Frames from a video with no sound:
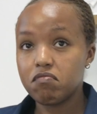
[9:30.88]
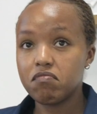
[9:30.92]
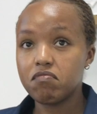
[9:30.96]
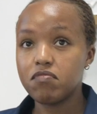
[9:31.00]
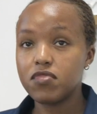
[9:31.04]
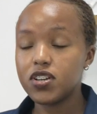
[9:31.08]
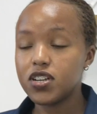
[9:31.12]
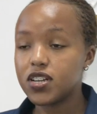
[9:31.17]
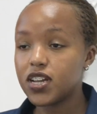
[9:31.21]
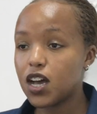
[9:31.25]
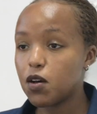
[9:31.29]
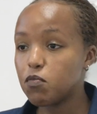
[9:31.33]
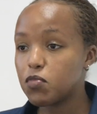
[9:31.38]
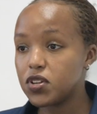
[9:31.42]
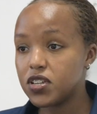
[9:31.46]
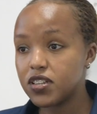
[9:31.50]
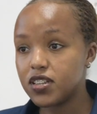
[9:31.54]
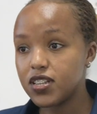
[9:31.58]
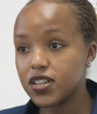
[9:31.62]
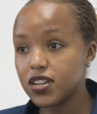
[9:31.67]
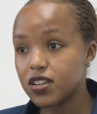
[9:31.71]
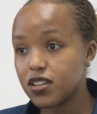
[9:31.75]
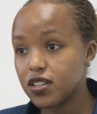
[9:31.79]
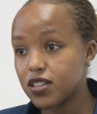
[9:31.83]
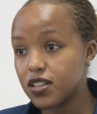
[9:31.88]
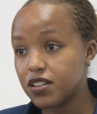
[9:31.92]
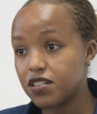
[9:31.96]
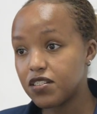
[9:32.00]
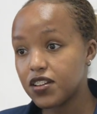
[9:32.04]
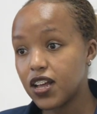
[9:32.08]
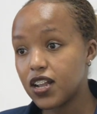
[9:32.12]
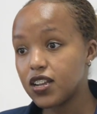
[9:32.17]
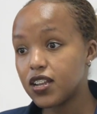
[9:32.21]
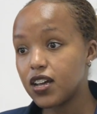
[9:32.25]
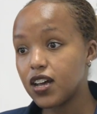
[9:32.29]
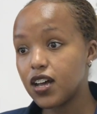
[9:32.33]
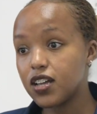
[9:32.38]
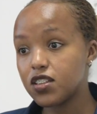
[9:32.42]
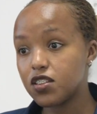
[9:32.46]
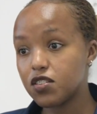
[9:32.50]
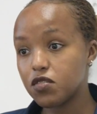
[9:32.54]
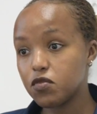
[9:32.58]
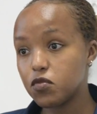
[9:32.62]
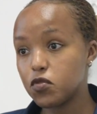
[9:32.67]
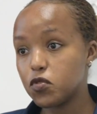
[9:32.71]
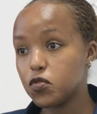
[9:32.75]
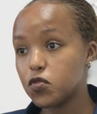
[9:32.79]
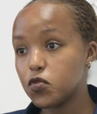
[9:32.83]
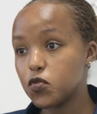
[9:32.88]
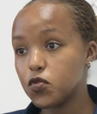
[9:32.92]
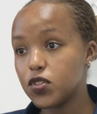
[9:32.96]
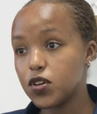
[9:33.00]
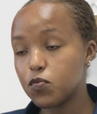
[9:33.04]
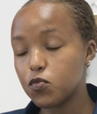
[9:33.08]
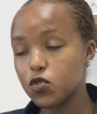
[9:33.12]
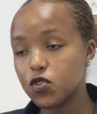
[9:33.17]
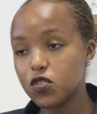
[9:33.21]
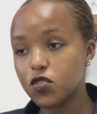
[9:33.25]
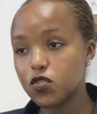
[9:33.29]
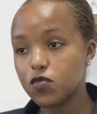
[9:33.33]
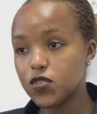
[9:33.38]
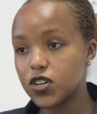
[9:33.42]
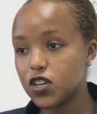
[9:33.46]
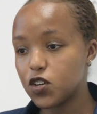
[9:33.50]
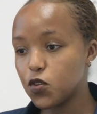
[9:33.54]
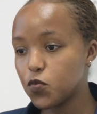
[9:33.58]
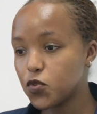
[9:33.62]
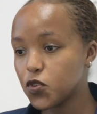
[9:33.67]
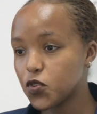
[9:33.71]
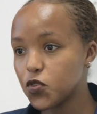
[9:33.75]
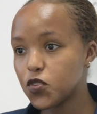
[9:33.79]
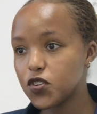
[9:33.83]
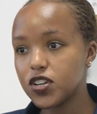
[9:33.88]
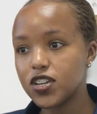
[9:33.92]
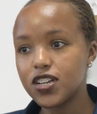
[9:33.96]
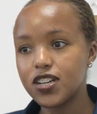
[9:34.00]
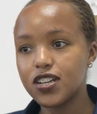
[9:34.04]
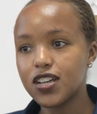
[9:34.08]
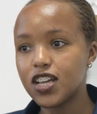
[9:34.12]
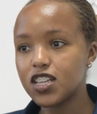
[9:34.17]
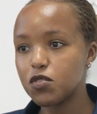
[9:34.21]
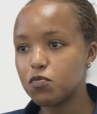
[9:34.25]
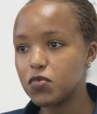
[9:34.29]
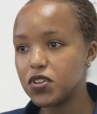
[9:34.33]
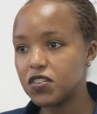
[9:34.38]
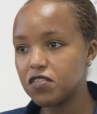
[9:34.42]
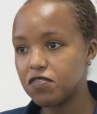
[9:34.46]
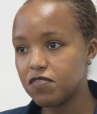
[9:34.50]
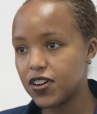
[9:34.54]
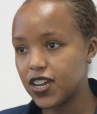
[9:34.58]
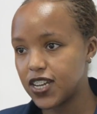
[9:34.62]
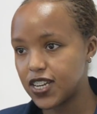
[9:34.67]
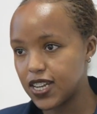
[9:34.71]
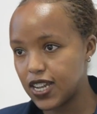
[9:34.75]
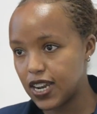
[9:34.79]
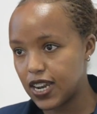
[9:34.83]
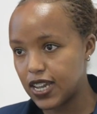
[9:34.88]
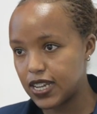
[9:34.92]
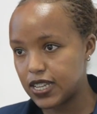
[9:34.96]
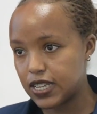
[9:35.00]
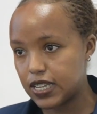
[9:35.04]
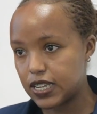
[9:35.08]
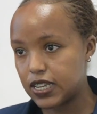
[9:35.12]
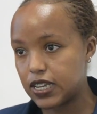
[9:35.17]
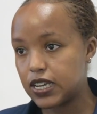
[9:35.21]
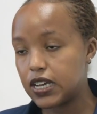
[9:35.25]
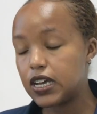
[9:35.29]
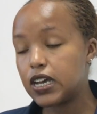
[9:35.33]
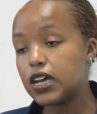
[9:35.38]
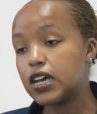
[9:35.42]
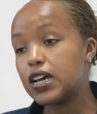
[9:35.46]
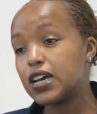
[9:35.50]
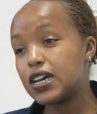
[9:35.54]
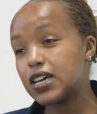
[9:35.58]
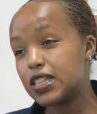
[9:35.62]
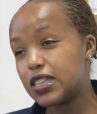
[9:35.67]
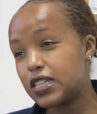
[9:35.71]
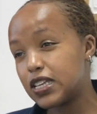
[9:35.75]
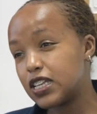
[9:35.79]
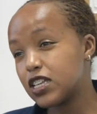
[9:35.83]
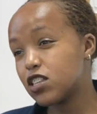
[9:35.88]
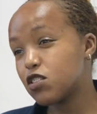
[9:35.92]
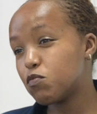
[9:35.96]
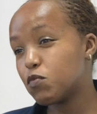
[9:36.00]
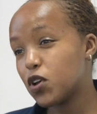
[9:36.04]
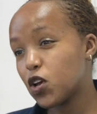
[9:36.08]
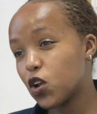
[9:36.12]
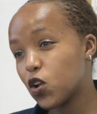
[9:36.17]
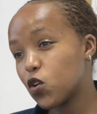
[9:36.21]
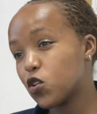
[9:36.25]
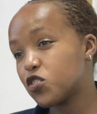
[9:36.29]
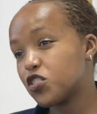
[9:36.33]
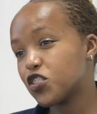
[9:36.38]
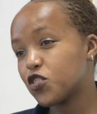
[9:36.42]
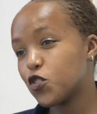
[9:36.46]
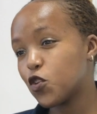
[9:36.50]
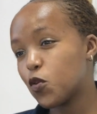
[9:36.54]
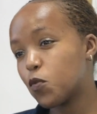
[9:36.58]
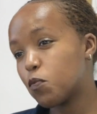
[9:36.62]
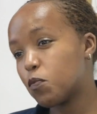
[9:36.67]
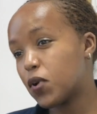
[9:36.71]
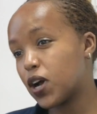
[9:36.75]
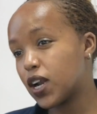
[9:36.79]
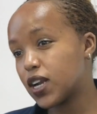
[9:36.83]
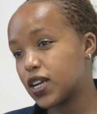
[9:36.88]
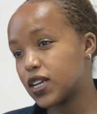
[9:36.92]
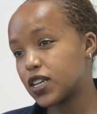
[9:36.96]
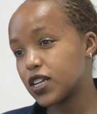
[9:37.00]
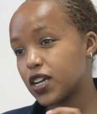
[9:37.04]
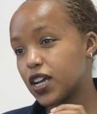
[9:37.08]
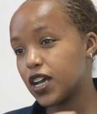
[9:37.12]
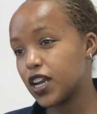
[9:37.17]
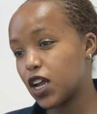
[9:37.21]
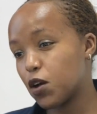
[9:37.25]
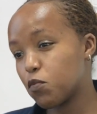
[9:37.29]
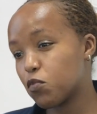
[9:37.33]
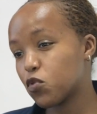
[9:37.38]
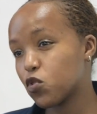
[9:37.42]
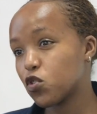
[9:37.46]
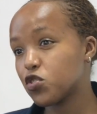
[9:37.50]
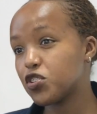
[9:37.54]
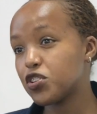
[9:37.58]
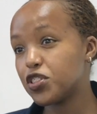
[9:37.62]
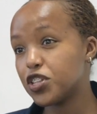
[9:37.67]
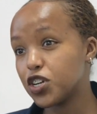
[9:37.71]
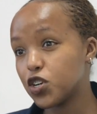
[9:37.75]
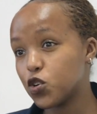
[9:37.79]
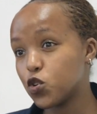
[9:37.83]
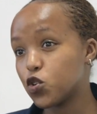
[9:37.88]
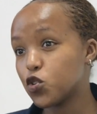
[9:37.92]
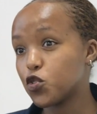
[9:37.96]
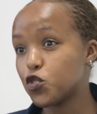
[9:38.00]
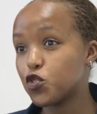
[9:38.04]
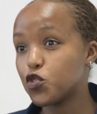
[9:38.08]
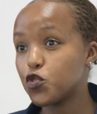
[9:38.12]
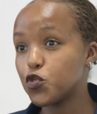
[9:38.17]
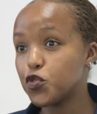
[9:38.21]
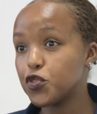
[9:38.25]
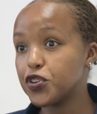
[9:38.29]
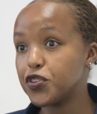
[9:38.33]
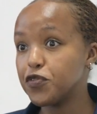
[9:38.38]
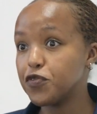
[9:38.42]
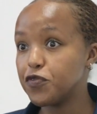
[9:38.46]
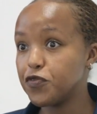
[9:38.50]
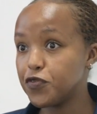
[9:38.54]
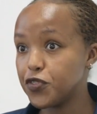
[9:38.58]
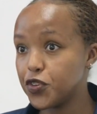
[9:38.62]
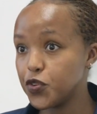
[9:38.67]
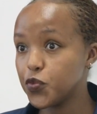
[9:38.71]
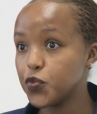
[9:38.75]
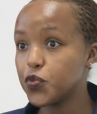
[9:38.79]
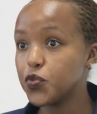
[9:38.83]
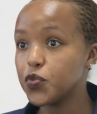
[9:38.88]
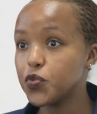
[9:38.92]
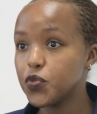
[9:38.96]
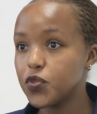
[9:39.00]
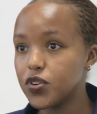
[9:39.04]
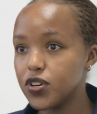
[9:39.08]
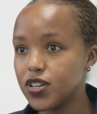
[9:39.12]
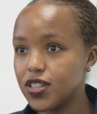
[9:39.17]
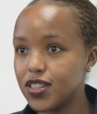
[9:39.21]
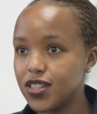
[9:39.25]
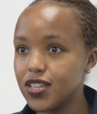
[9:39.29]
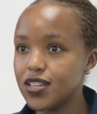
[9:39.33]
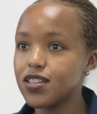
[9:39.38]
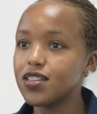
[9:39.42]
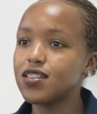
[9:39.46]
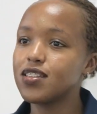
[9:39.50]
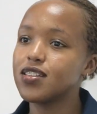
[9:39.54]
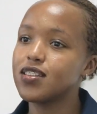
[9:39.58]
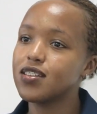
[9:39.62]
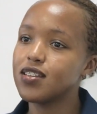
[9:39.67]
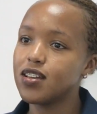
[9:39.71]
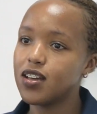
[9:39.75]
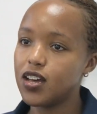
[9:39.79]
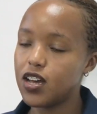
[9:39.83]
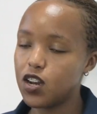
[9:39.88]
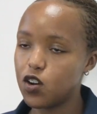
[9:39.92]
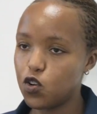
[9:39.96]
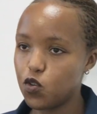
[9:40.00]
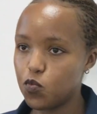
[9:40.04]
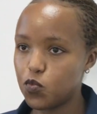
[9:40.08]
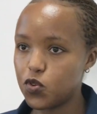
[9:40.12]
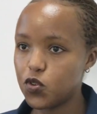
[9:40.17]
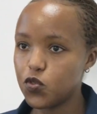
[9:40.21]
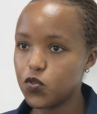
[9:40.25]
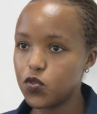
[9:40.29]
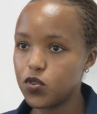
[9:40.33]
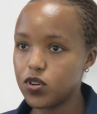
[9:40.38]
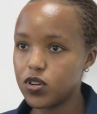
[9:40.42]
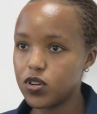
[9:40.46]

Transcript: it happens that the child has gone through the process of adoption, it has been finalized. This biological parent can approach the court to review this adoption.